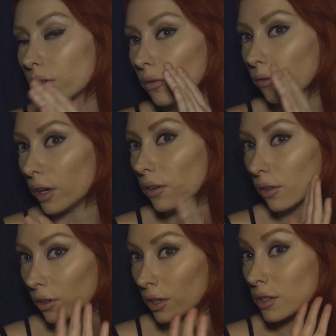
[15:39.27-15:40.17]

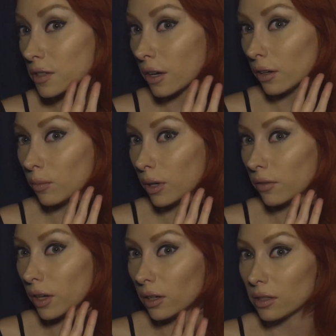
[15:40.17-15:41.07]
favor this side of my
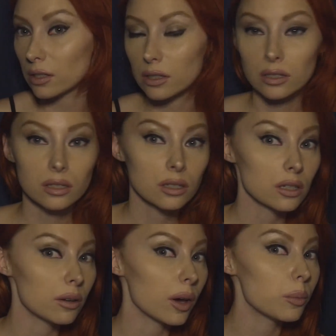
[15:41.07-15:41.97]
face.
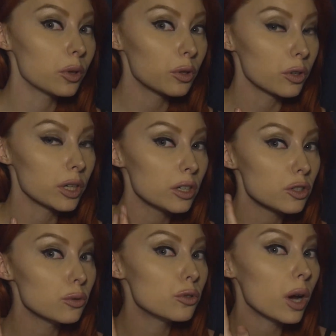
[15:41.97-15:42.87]
I'm learning
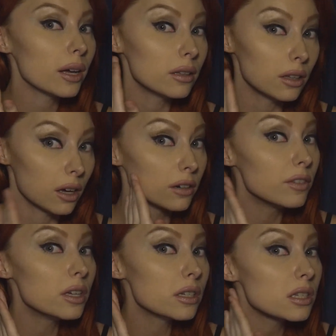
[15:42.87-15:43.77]
to try and love
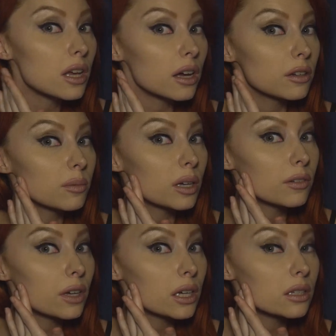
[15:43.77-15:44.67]
this side of my
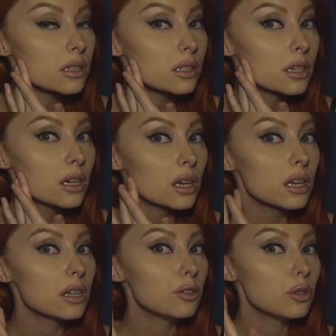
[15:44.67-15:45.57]
face.
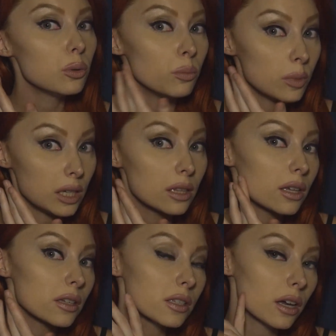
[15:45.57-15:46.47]
To me,
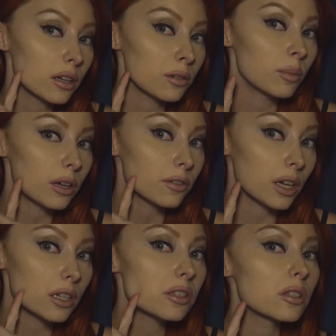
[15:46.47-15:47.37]
this side of my
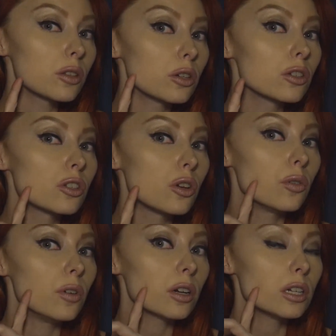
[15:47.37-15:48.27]
face looks so
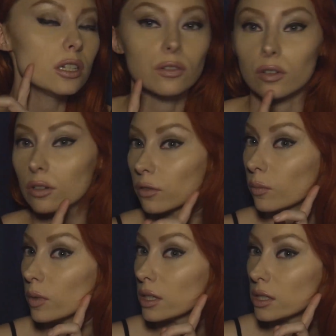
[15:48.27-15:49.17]
very different
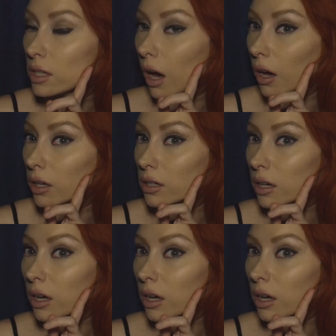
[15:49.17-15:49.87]
from this side,